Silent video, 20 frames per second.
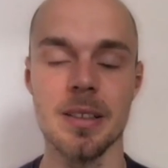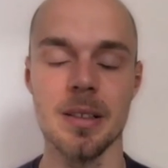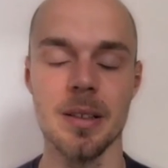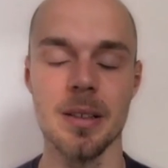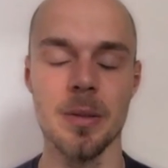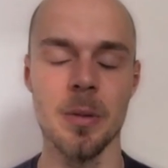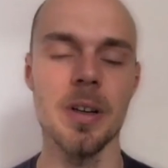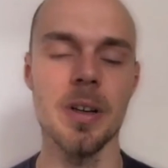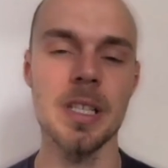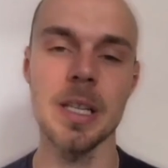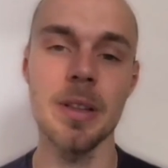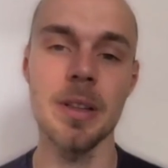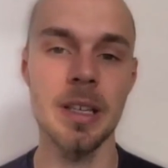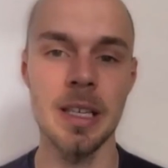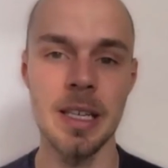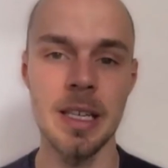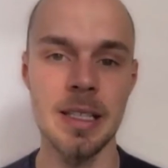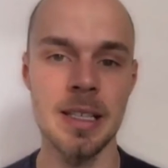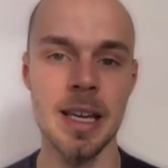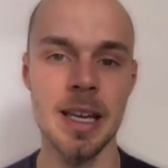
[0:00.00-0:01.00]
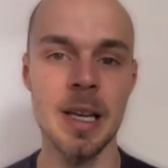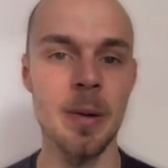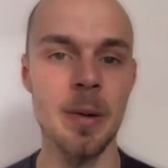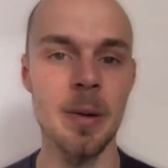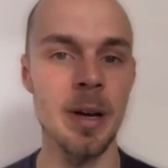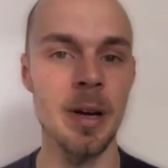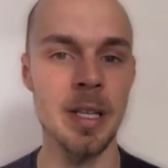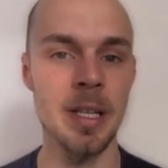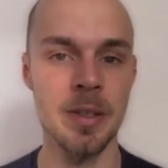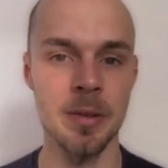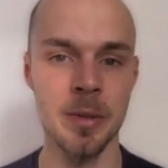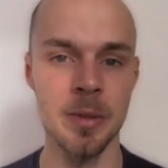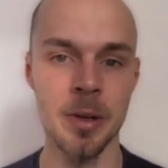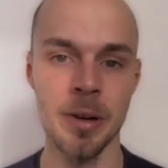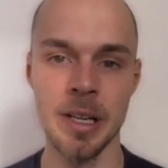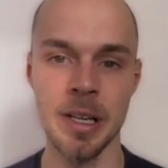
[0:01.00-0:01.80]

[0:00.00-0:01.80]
What are some of the key takeaways from your end,